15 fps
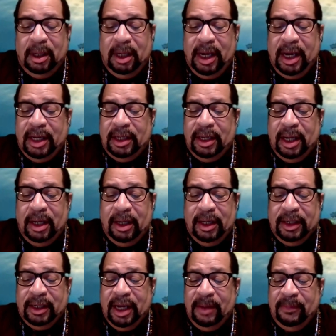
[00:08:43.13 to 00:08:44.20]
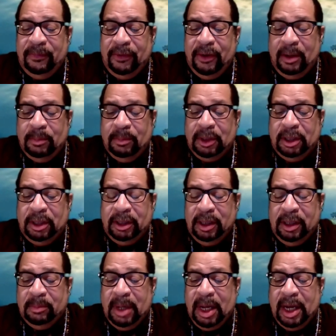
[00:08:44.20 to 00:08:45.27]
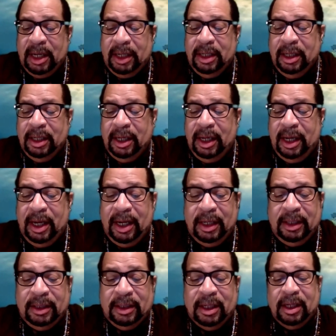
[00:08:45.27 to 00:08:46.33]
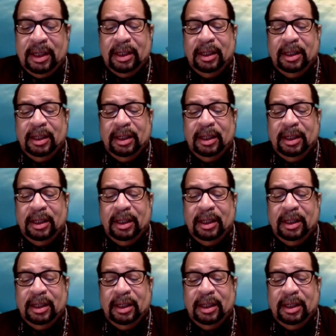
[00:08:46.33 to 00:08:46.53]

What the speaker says: And it came from looking back at Dr.